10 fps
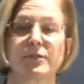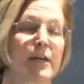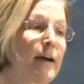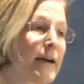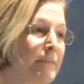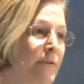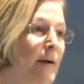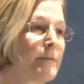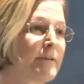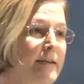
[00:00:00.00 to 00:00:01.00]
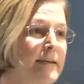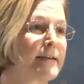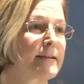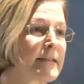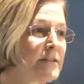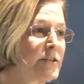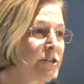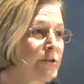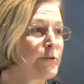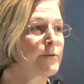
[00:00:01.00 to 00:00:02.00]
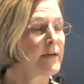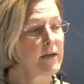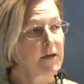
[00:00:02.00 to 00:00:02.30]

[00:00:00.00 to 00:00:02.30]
time probably and at least two